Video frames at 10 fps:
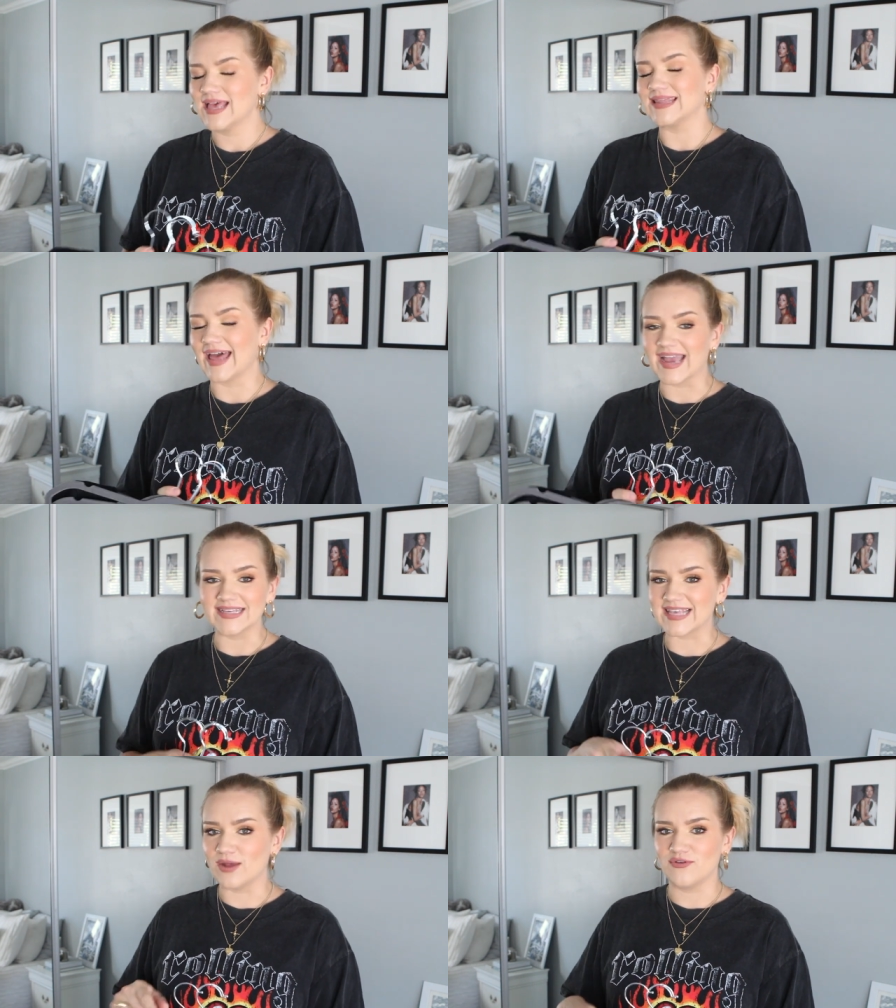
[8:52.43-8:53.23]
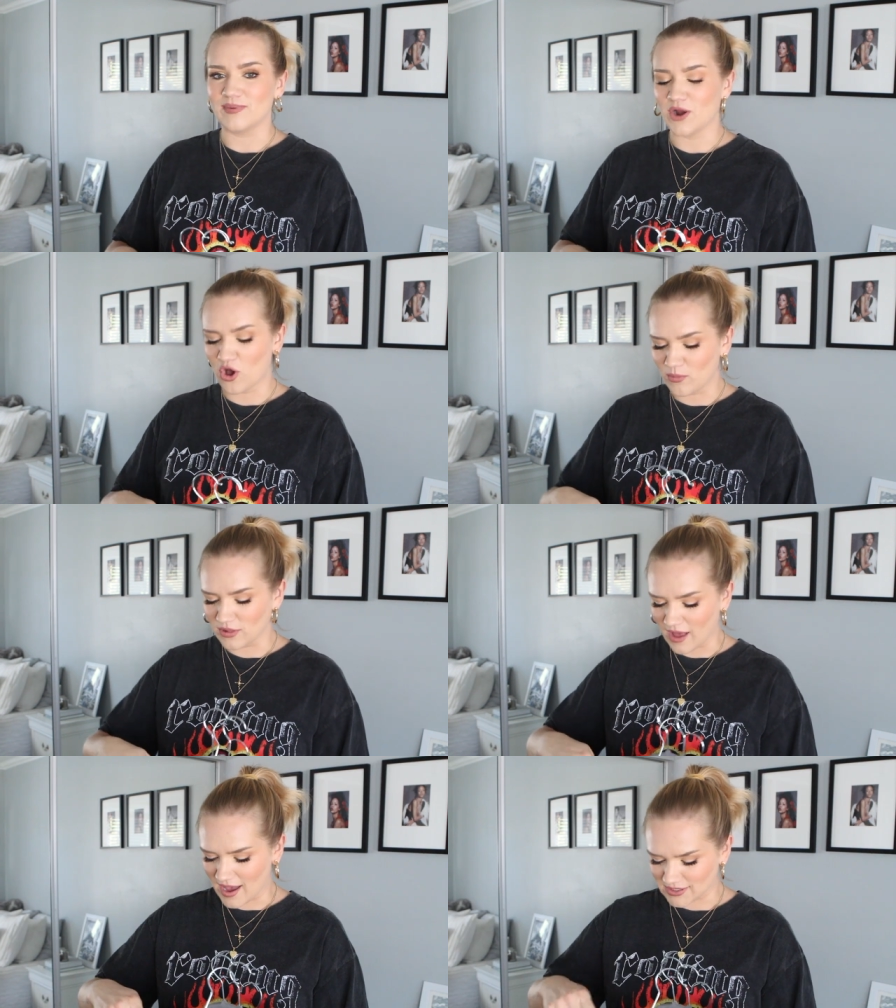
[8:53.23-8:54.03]
like I said, we've been home a
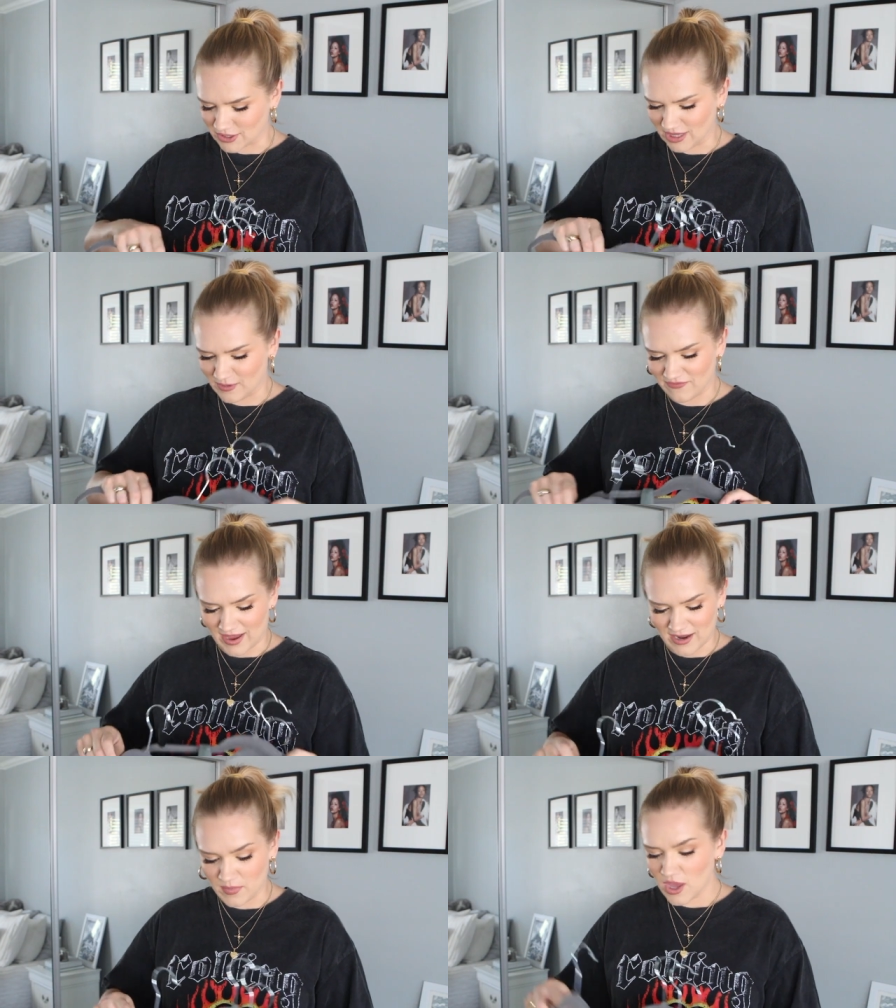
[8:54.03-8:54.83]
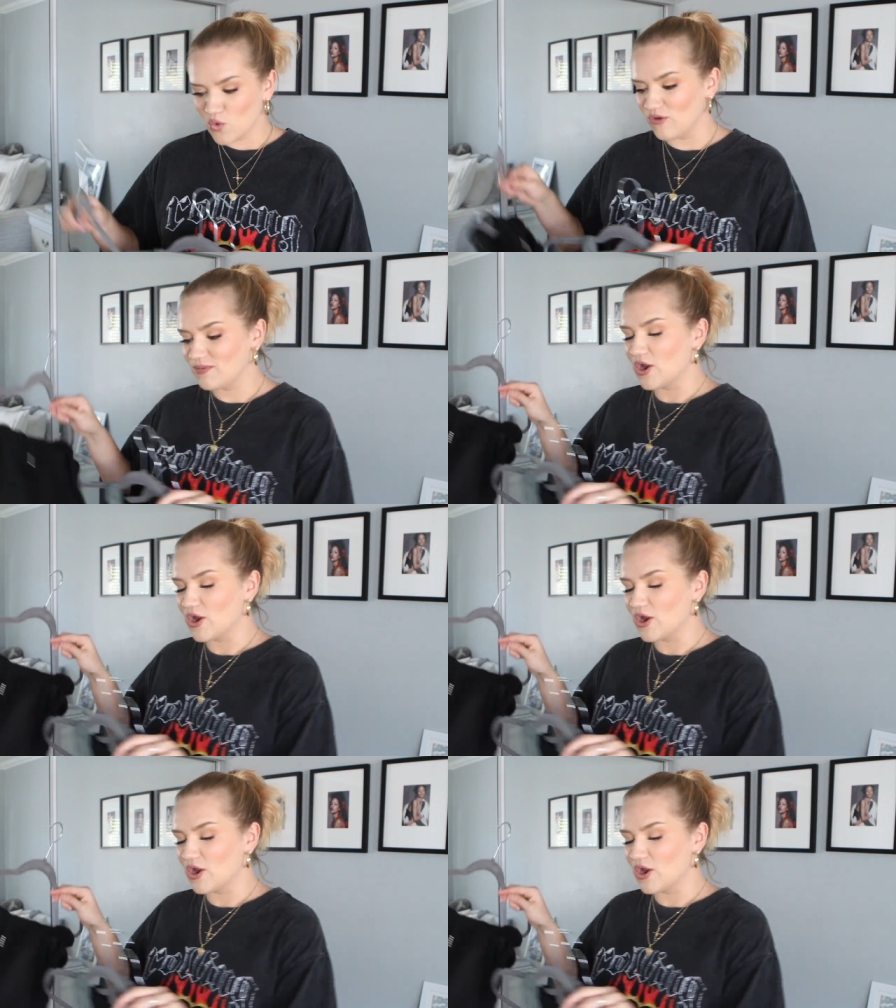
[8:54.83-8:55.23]
lot. Sorry, let me find them. We've